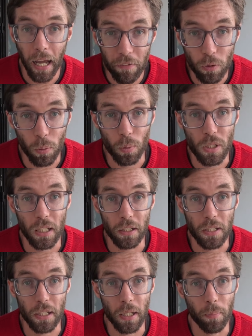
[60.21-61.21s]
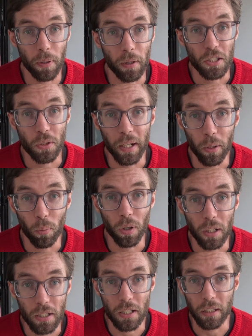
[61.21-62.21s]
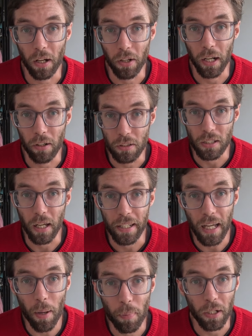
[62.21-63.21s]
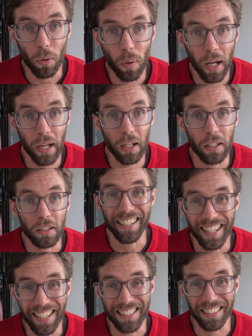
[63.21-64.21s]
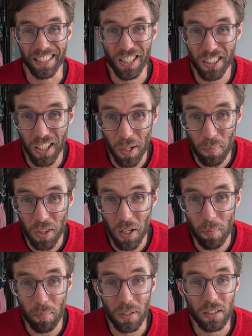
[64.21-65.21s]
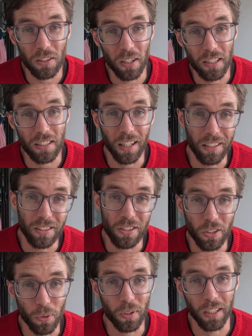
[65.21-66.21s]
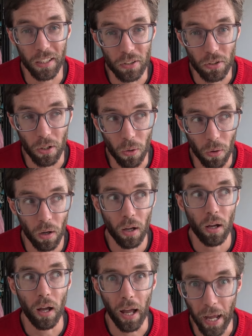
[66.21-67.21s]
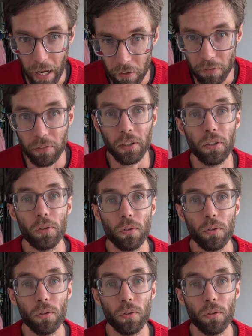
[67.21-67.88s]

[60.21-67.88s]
Everyone was still asleep, and so I didn't want to sit down here and start yapping away in case I disturbed them, and so I decided to do the intro after the